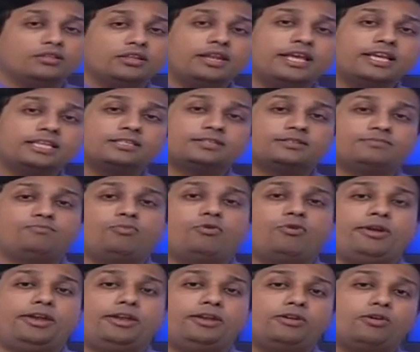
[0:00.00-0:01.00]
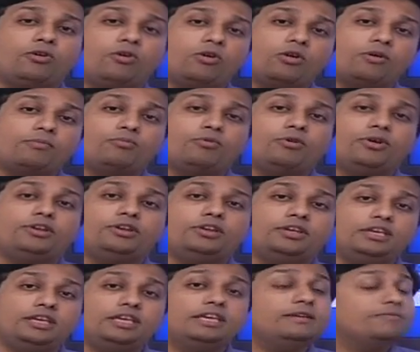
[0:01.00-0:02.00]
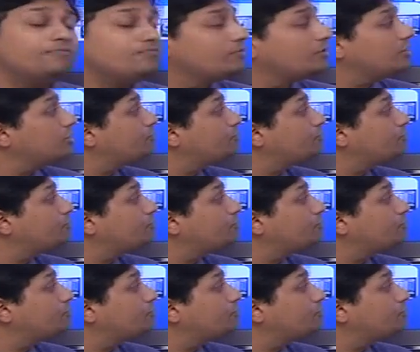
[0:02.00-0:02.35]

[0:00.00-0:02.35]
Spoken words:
The next point, or point E,